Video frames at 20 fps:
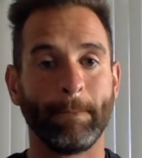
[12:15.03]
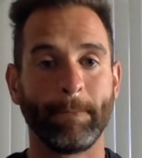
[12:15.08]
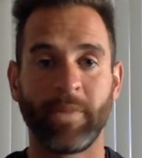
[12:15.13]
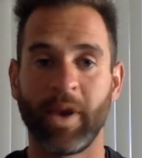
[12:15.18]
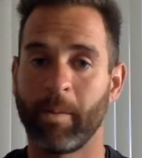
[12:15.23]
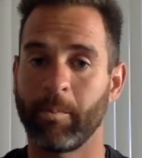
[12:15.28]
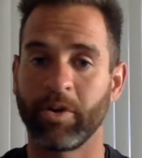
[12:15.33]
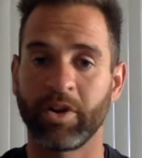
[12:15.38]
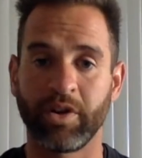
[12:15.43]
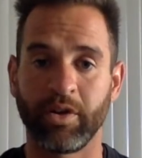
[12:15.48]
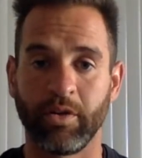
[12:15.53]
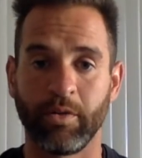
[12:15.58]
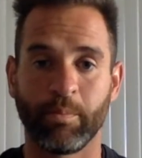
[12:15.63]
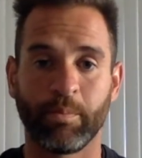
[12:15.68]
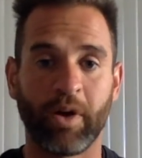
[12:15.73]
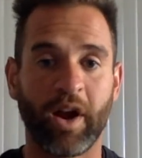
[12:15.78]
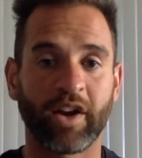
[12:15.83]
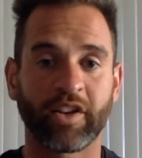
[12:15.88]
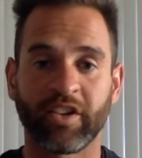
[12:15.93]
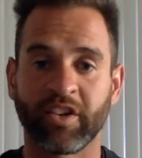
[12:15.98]
number two,
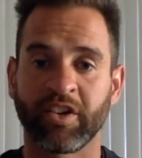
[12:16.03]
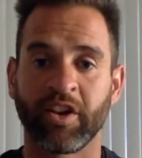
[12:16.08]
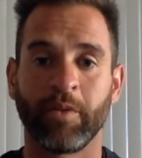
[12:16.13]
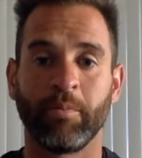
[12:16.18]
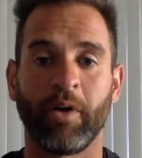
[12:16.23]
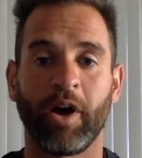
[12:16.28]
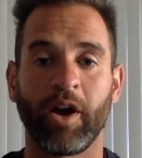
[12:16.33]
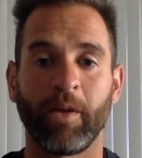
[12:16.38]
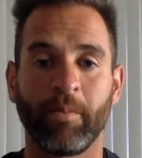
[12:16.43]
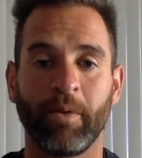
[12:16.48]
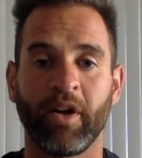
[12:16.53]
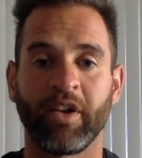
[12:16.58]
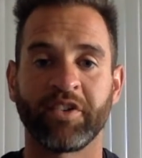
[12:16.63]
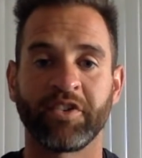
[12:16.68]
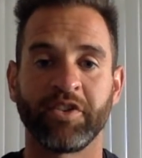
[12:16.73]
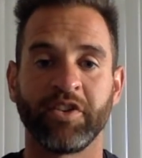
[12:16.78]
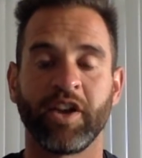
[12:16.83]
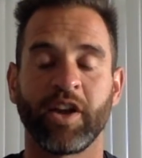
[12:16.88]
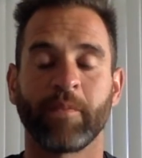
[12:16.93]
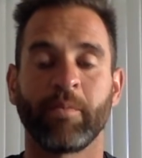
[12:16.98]
practice good body
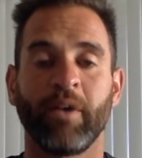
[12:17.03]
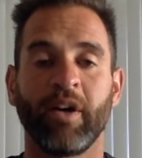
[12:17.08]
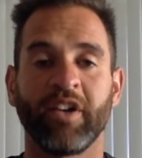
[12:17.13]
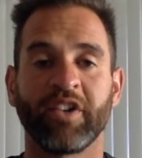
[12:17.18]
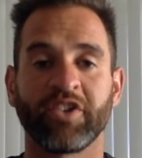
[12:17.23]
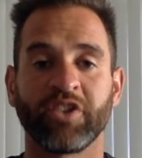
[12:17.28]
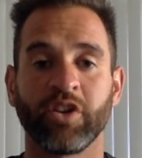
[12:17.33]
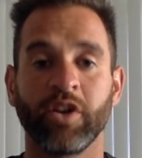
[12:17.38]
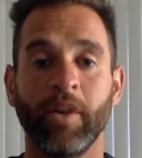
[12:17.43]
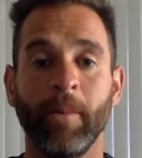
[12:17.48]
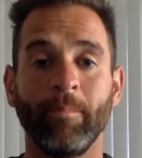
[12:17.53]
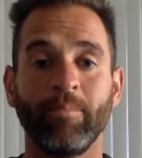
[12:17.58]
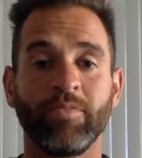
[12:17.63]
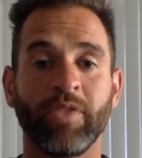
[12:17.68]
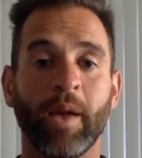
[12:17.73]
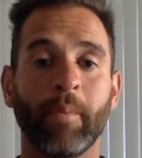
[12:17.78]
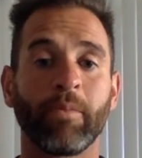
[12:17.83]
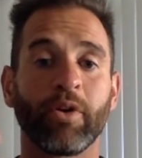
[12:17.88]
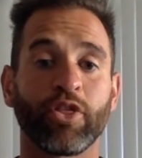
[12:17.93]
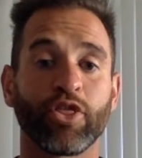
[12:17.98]
posture, and neck posture.
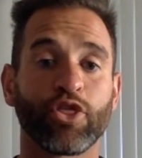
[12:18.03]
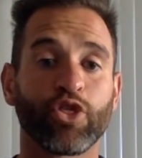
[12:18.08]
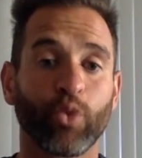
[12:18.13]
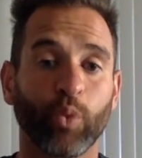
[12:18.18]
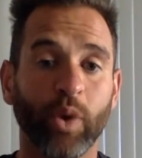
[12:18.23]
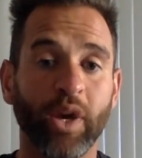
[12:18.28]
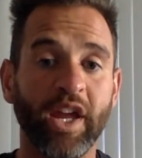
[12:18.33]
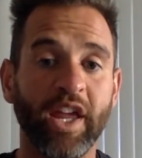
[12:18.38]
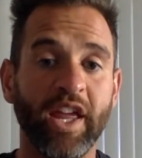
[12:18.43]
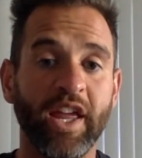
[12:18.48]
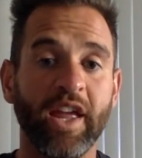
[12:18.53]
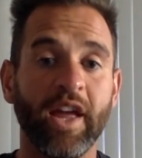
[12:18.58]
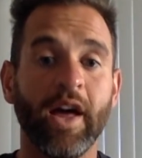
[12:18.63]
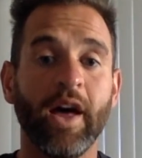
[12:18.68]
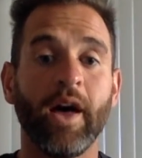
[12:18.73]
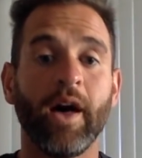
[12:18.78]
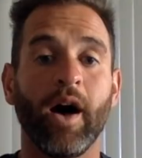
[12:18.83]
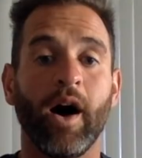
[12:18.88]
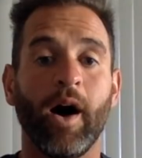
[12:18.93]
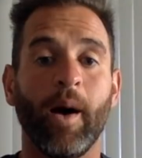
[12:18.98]
Number three,
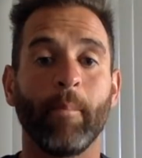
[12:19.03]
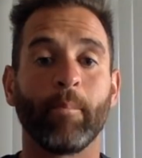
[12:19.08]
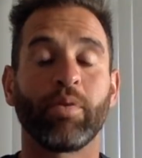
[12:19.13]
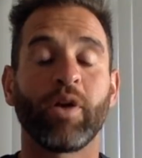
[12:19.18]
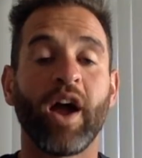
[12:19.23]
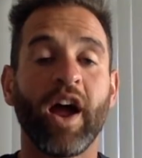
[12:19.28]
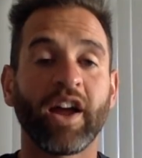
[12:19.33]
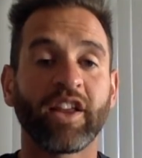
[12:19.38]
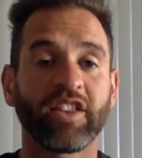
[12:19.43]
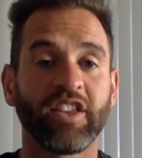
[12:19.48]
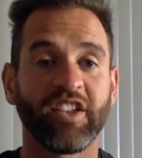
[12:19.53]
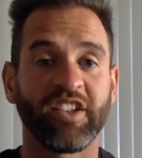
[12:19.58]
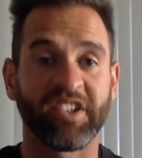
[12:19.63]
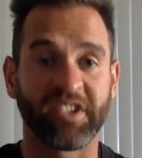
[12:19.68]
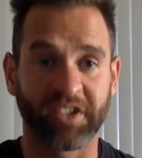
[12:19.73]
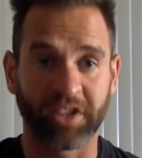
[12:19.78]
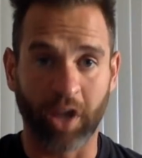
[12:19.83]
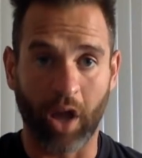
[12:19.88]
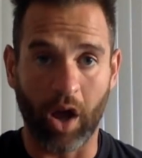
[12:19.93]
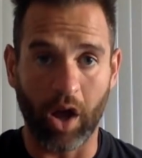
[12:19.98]
um,
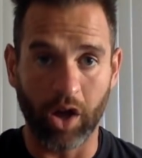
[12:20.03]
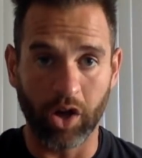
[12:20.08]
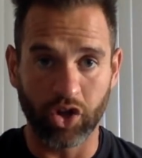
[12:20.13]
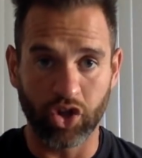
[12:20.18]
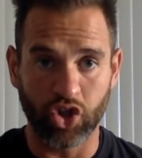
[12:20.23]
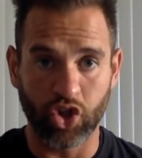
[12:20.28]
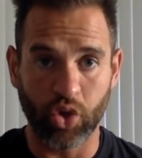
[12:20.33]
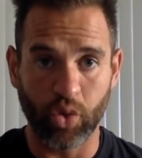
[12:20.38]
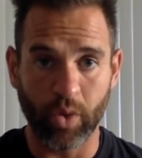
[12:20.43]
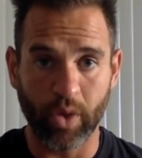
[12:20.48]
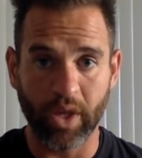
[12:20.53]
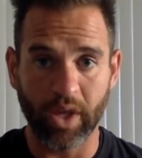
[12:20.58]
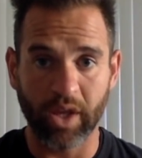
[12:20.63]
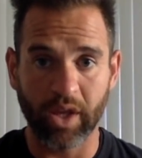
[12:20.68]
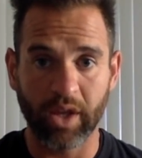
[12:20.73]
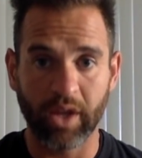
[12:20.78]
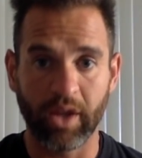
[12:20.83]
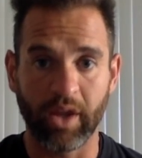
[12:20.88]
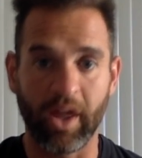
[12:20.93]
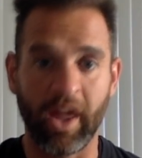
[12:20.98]
practice tongue chewing
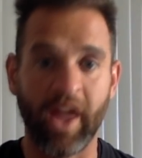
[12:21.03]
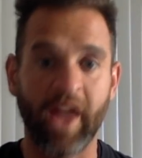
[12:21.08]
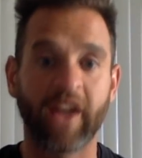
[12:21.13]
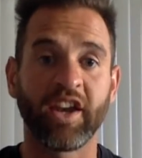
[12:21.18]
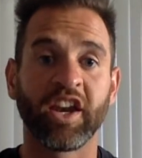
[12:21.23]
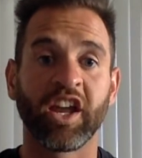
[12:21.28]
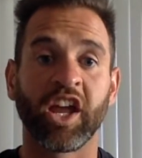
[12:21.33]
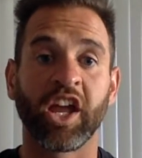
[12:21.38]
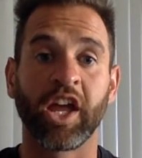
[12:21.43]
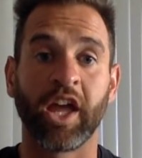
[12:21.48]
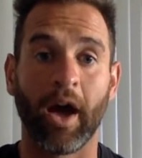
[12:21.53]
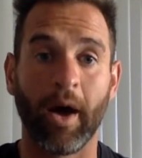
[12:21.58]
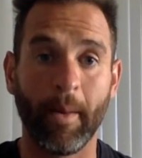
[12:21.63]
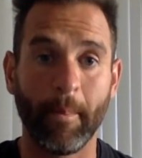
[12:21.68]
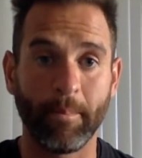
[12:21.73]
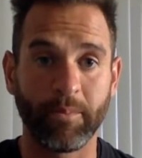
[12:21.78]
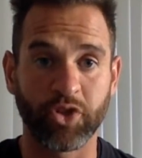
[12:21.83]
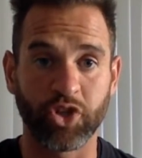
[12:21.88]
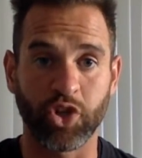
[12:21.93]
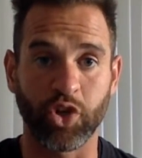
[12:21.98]
and
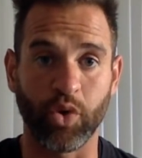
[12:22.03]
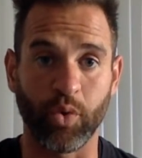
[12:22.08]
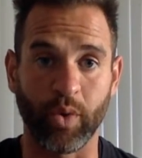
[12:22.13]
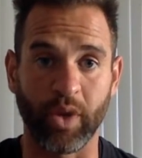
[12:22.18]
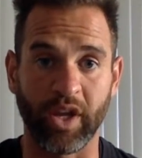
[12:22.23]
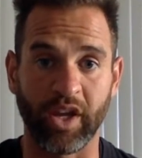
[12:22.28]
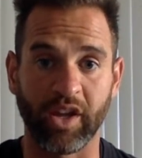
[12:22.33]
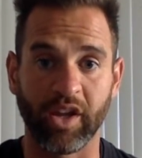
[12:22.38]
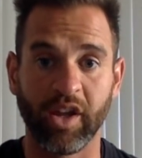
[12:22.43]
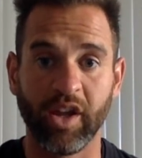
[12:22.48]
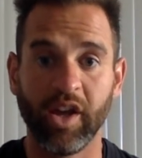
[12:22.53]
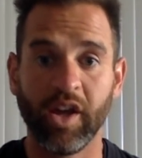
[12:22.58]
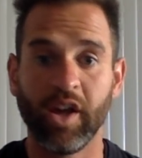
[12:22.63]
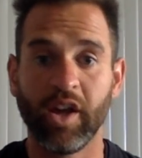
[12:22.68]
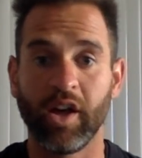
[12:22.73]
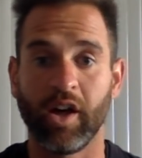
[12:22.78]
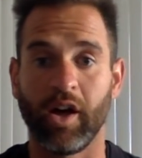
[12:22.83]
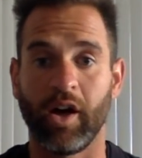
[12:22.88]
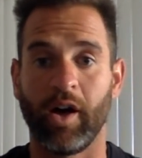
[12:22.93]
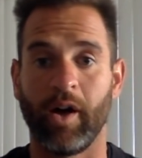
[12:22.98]
gum chewing,
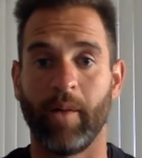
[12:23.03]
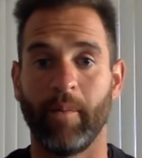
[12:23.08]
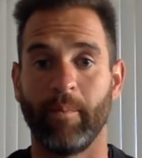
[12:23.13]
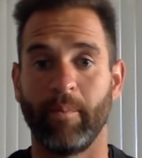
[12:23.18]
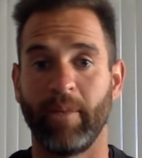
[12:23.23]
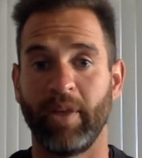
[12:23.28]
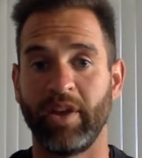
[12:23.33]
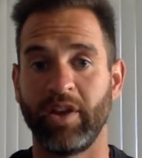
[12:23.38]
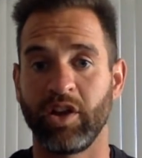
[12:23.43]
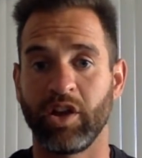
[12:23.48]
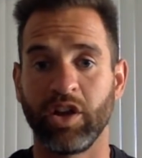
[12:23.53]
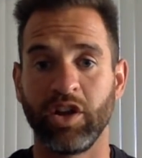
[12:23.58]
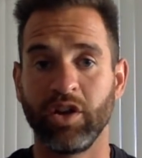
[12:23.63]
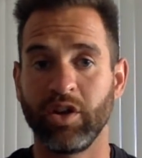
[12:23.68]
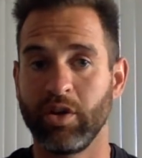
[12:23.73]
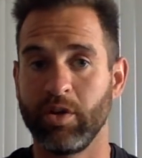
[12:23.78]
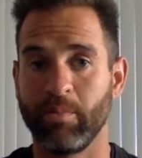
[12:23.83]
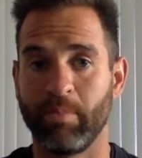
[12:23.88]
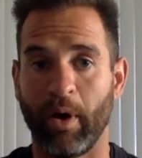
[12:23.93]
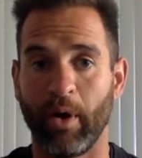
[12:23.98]
um, and you can
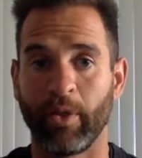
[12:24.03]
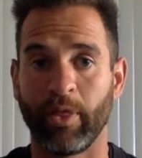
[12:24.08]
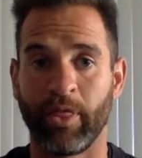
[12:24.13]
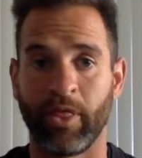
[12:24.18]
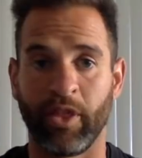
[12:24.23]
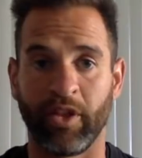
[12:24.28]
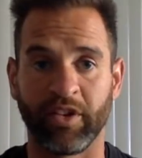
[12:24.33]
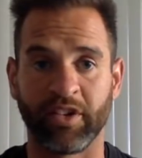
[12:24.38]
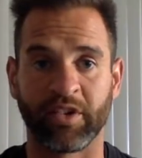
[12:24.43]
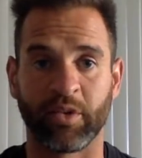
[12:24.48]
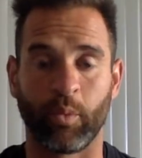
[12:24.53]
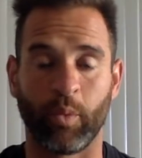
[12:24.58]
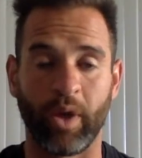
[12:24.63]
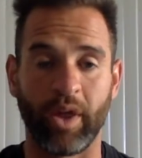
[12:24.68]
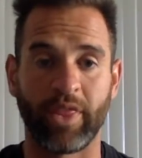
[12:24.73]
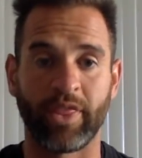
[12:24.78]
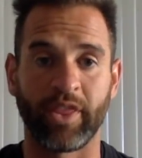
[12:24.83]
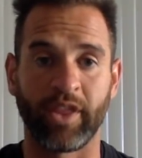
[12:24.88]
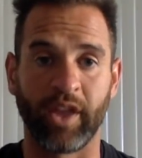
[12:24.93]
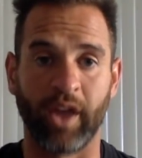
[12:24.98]
do both of those
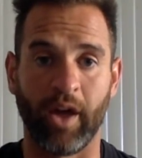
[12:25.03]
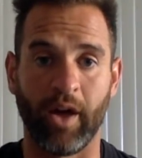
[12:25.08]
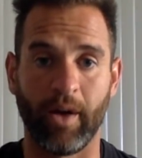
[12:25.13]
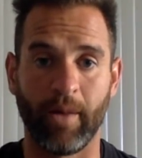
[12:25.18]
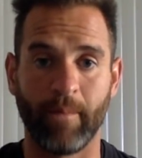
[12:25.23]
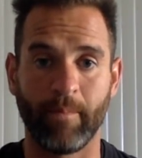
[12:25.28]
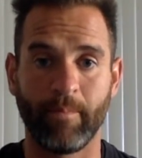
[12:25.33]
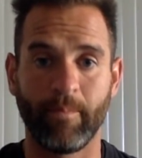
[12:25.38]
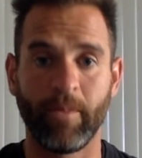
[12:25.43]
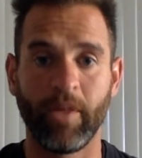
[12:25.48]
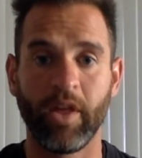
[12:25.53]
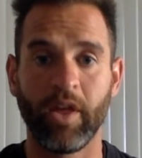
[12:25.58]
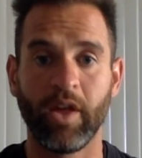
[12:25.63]
with gum.